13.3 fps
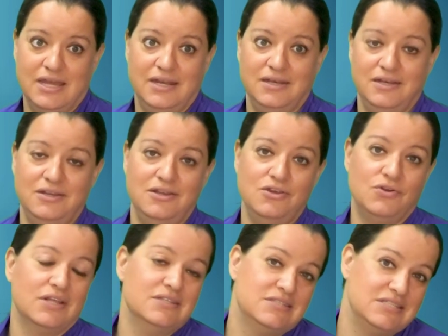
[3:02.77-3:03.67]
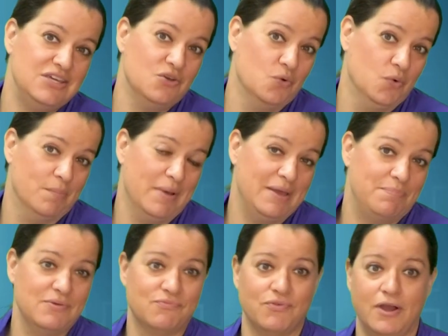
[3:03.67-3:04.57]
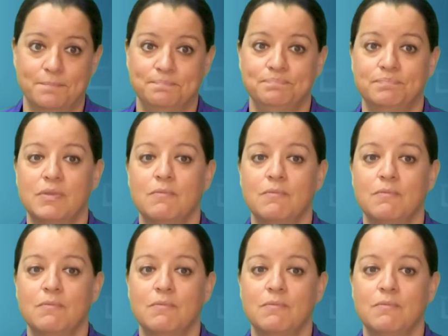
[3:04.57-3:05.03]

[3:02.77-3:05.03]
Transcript: and you can see who it might be from